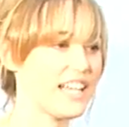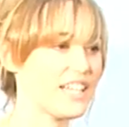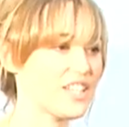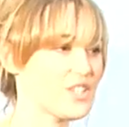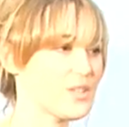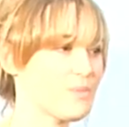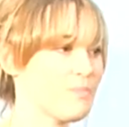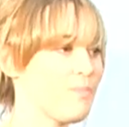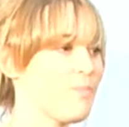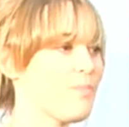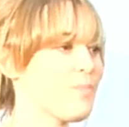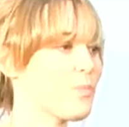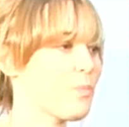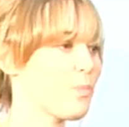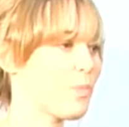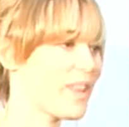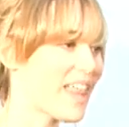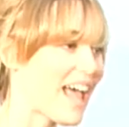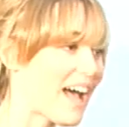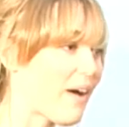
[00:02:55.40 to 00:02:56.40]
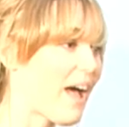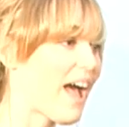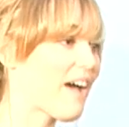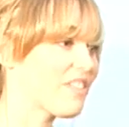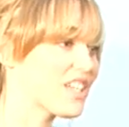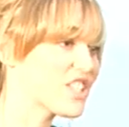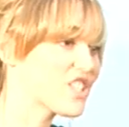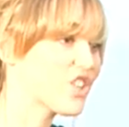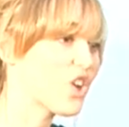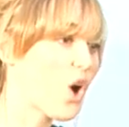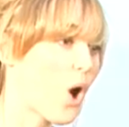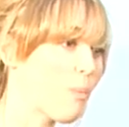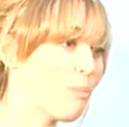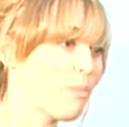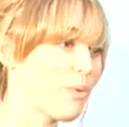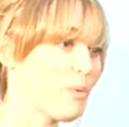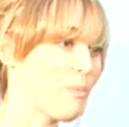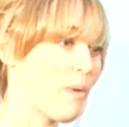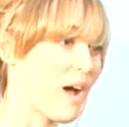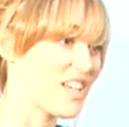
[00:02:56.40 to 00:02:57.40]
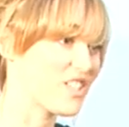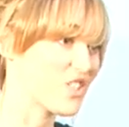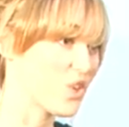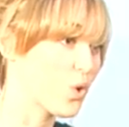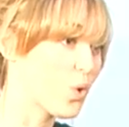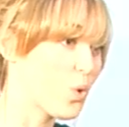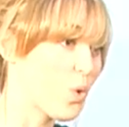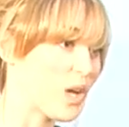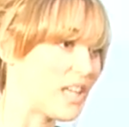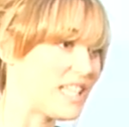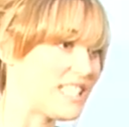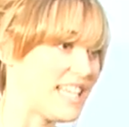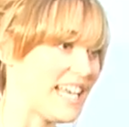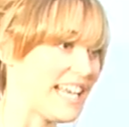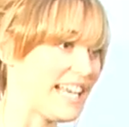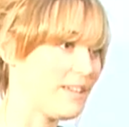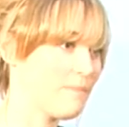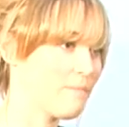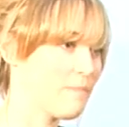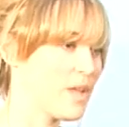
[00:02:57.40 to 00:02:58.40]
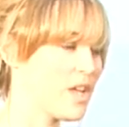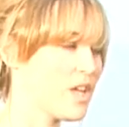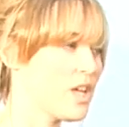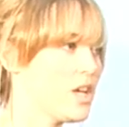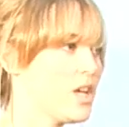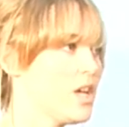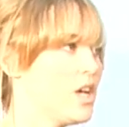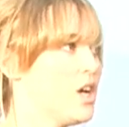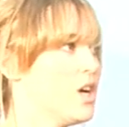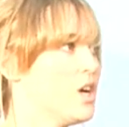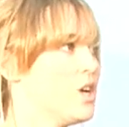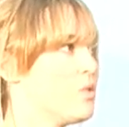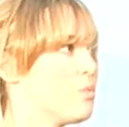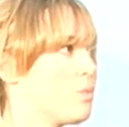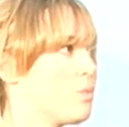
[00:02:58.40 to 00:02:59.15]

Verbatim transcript: Otherwise you'll find you're talking to the table and not to your audience.